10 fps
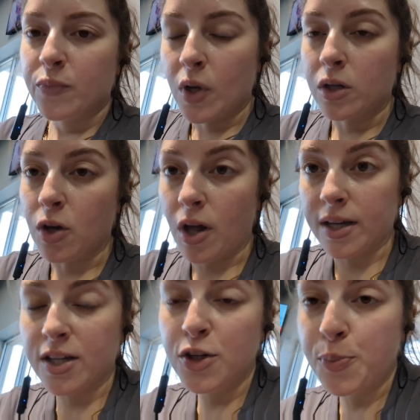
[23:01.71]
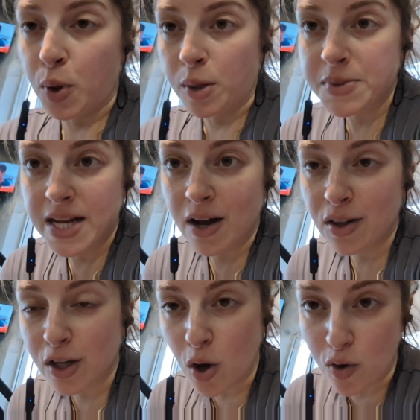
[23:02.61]
Well, I can do pull-ups now,
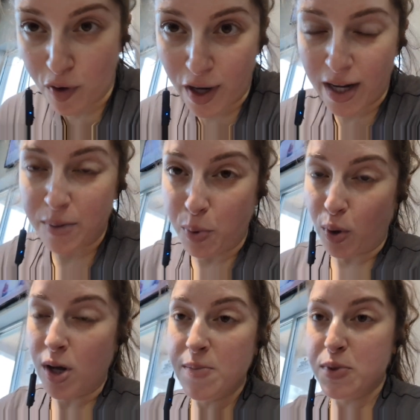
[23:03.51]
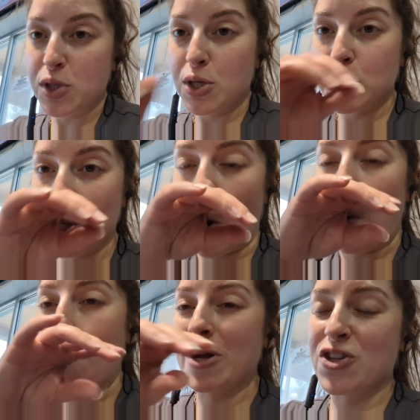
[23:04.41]
like overhand pull-ups. So
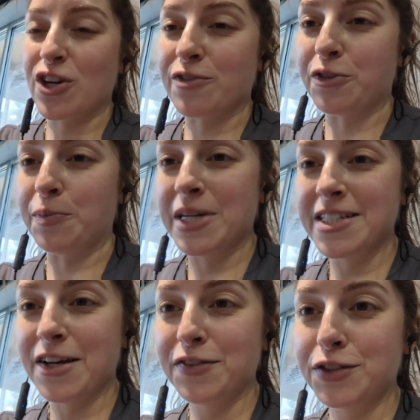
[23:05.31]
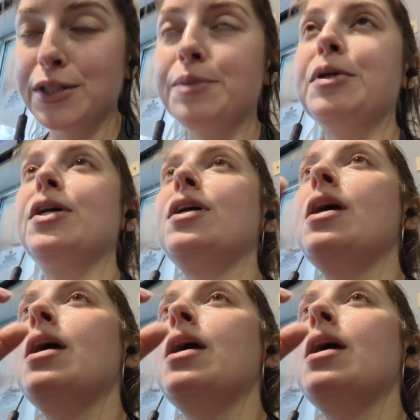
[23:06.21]
I'm gonna try to film myself doing them here.